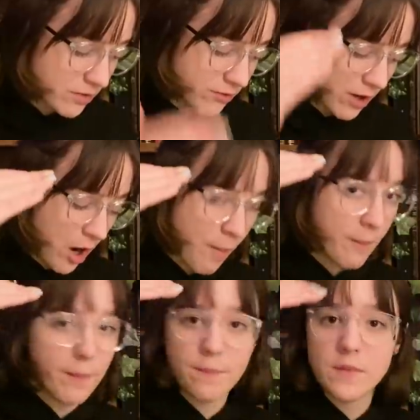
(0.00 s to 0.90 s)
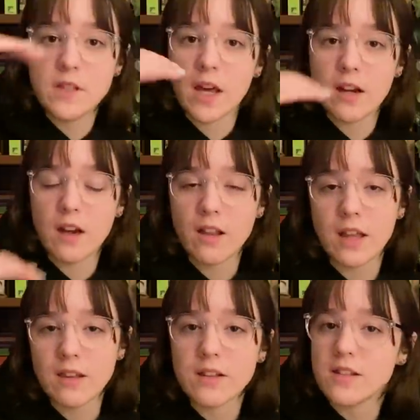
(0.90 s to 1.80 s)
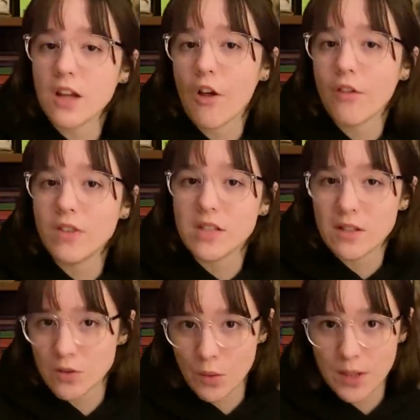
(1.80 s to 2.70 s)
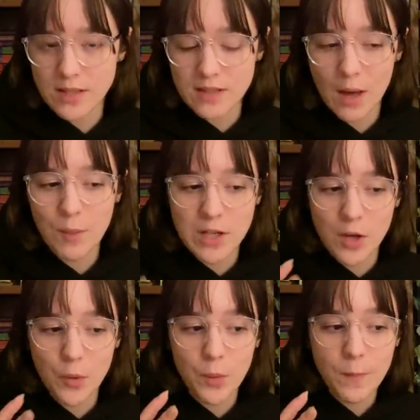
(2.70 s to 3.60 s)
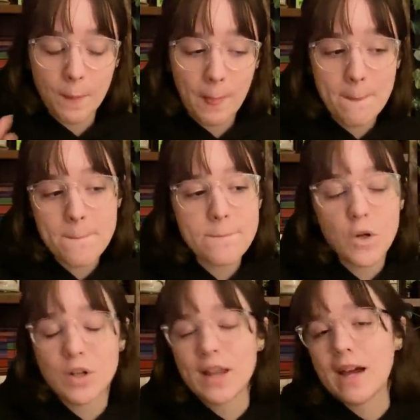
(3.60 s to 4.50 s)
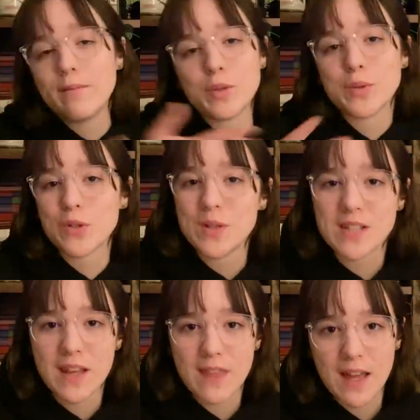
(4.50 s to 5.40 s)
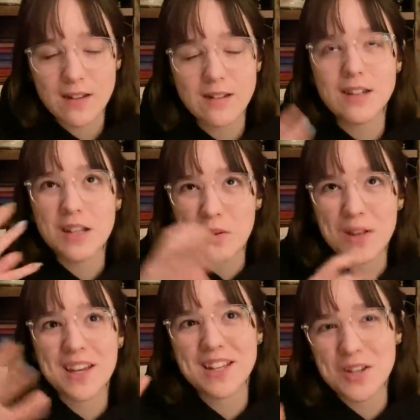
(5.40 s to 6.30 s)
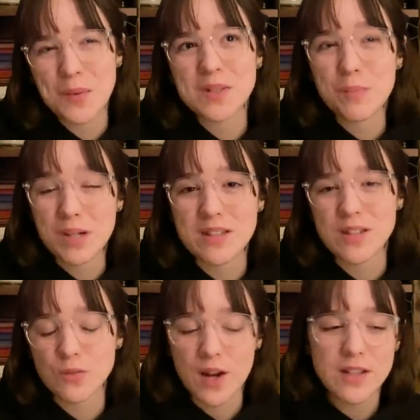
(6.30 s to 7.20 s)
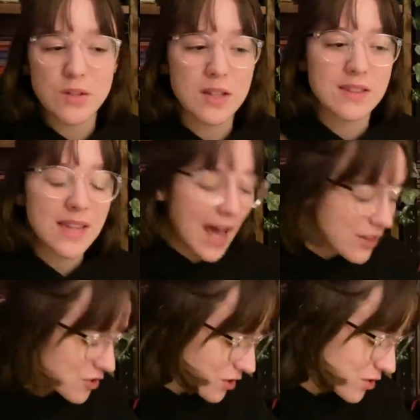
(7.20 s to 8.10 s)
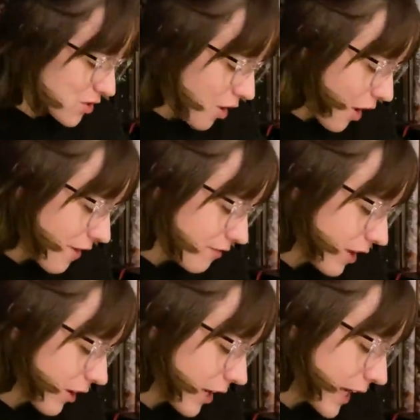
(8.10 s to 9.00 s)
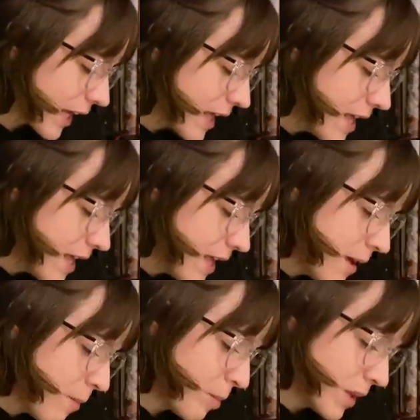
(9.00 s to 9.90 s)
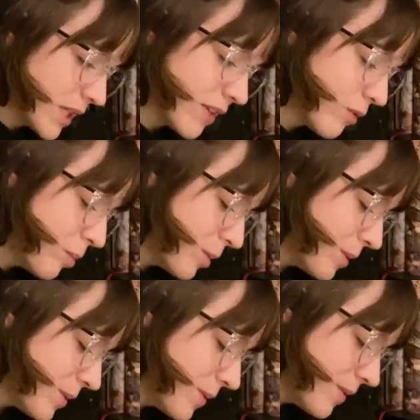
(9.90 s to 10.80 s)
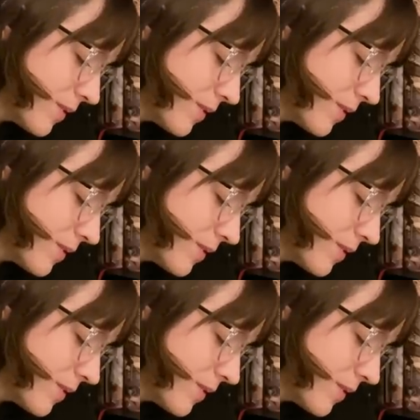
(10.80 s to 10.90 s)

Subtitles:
from da da da, like listing all of these historians that we know, or that Tolstoy is saying that Nikolinka knows the prince has read. So like that's just not very believable